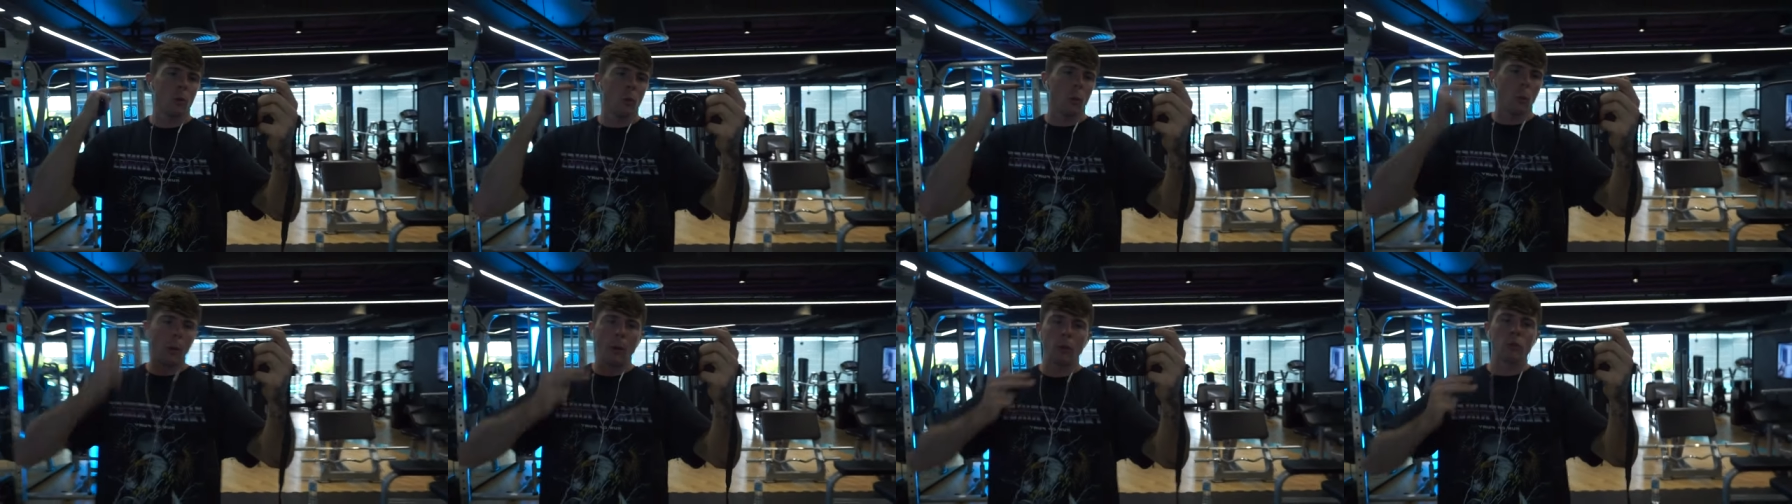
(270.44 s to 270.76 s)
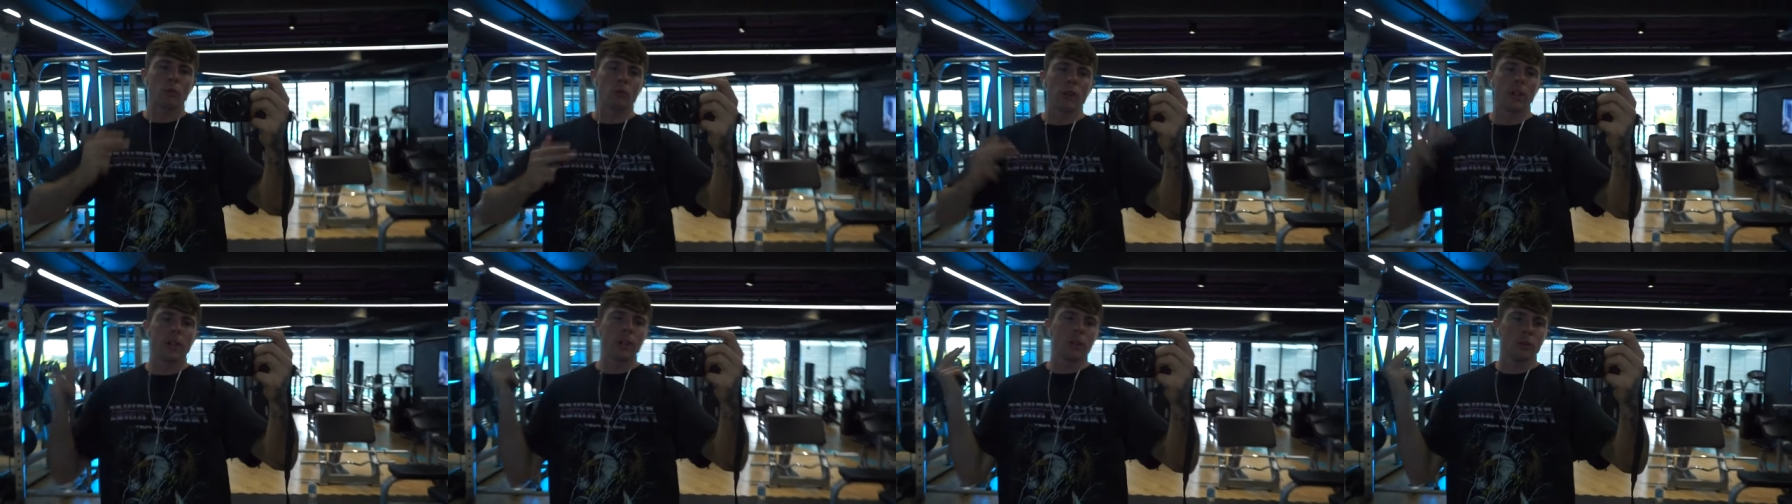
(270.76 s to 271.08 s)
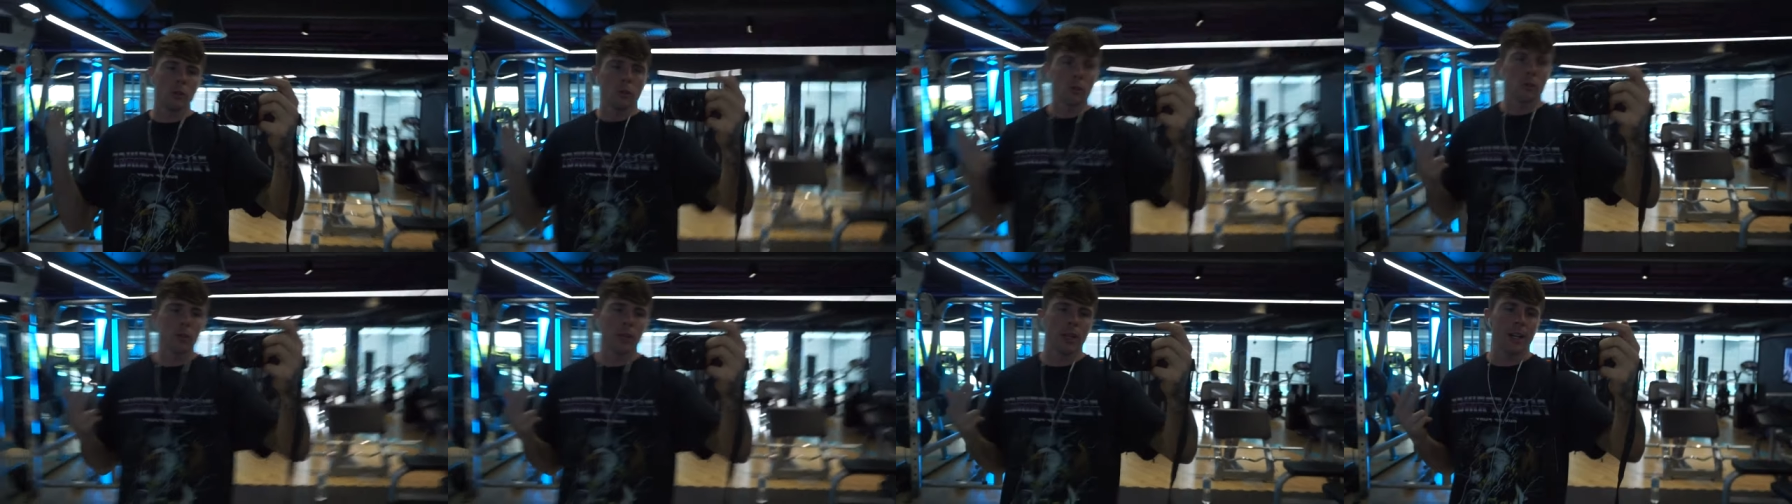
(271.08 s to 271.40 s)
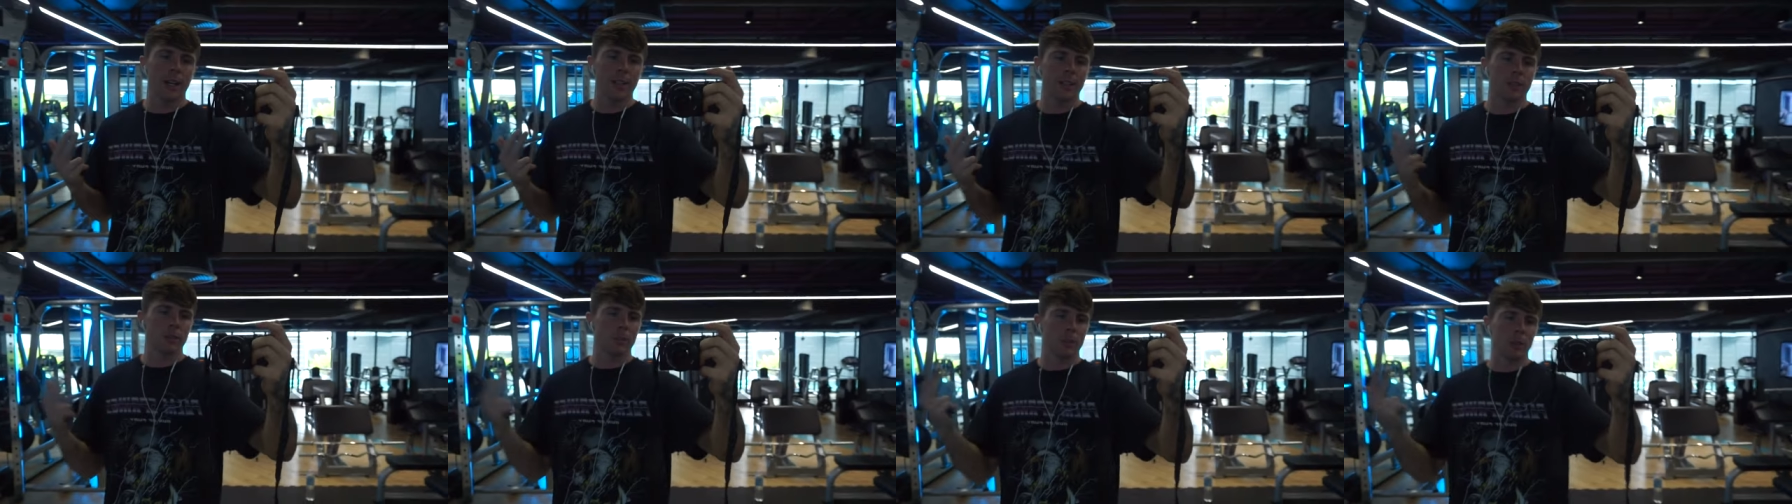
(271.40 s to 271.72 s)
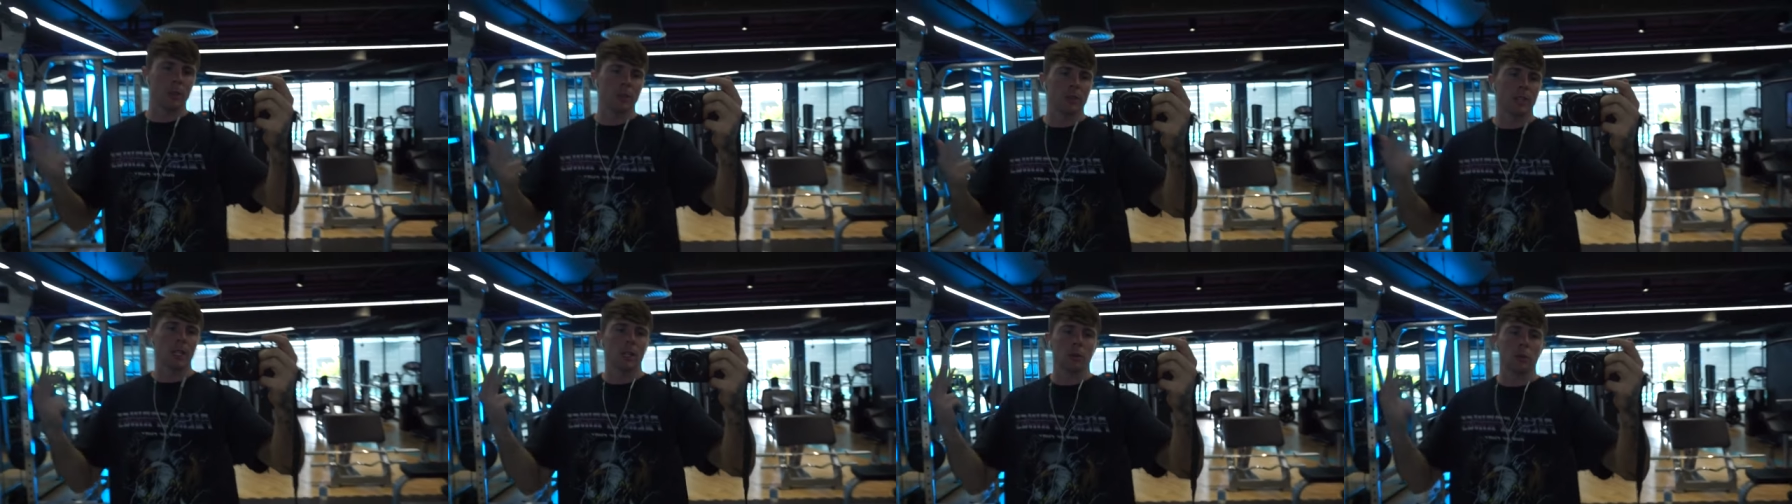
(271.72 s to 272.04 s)
while training your chest,
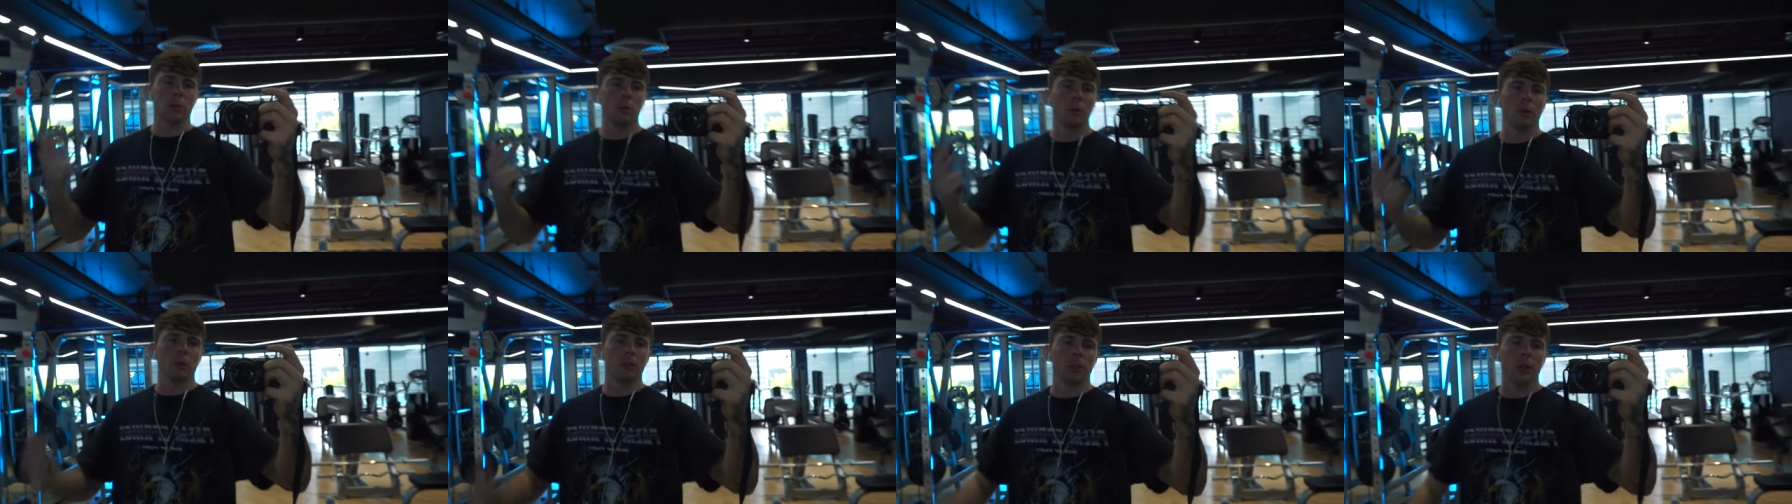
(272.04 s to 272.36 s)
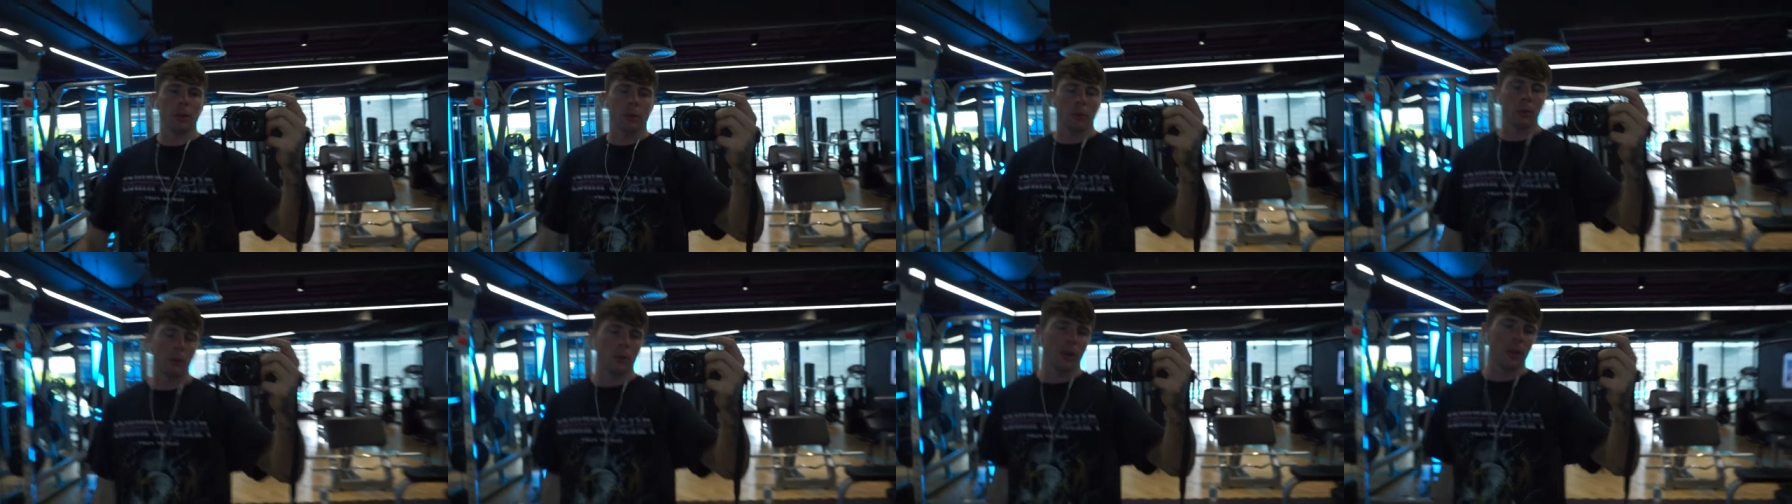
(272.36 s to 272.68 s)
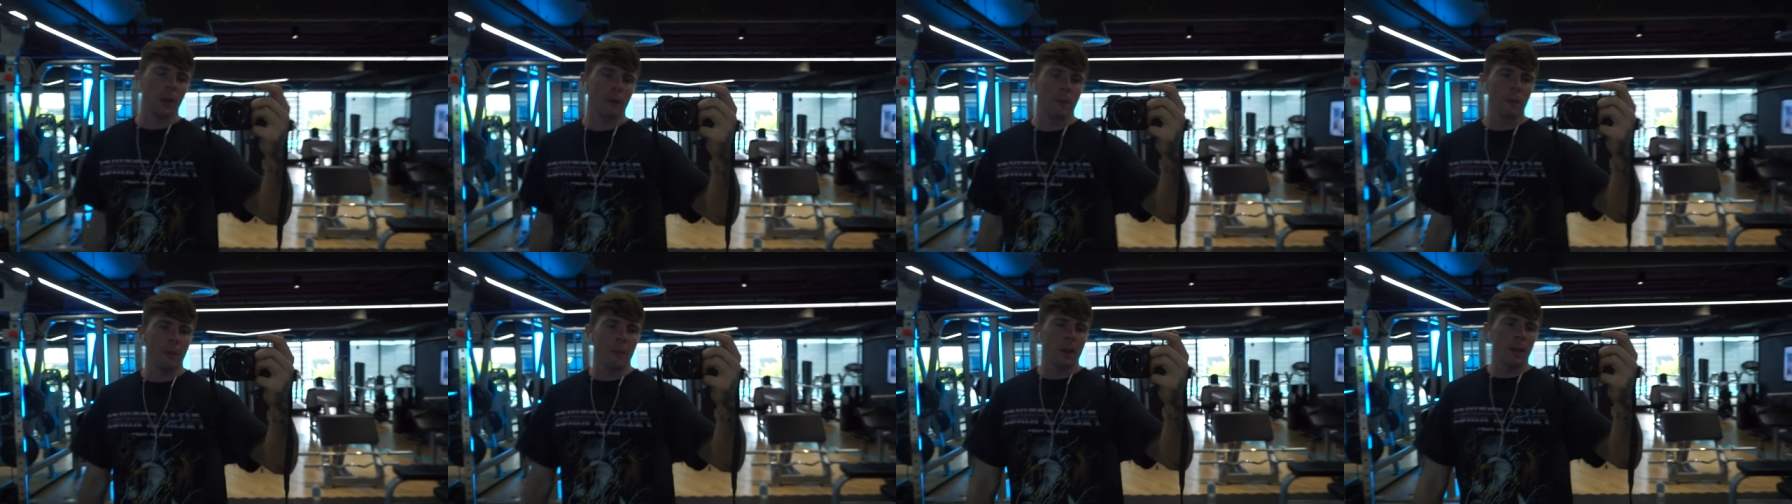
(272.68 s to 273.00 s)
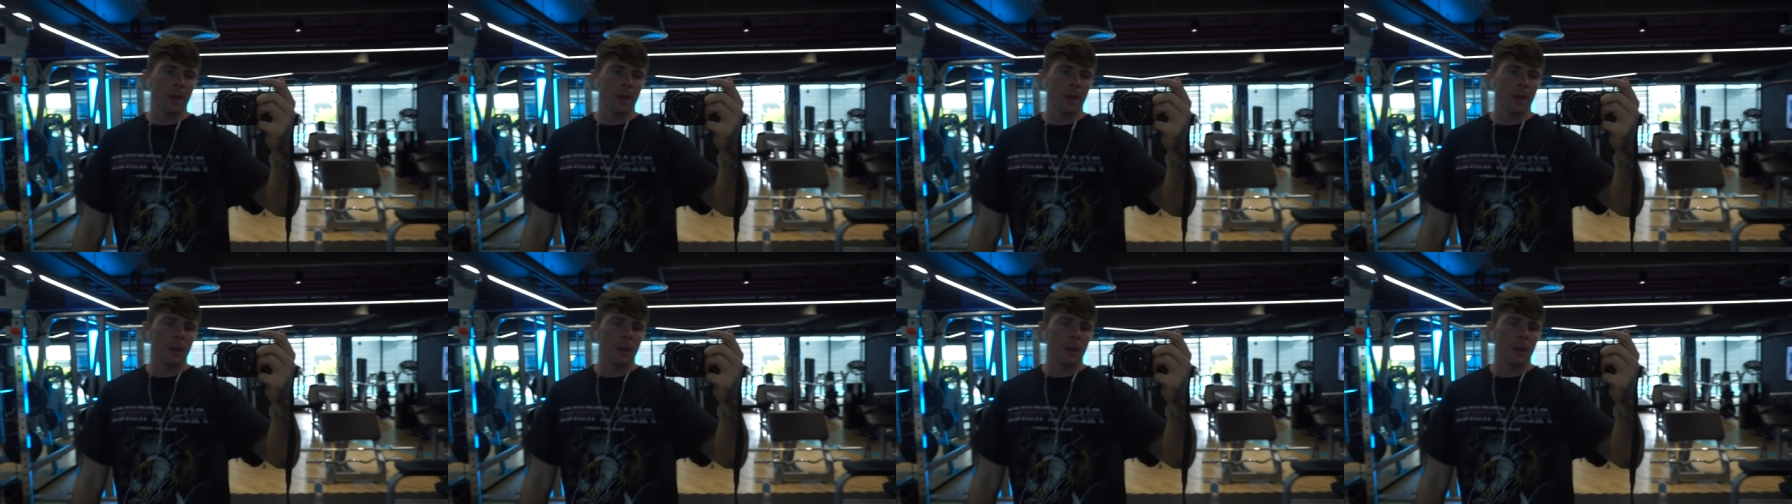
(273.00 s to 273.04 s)
because that's what you want to grow, right?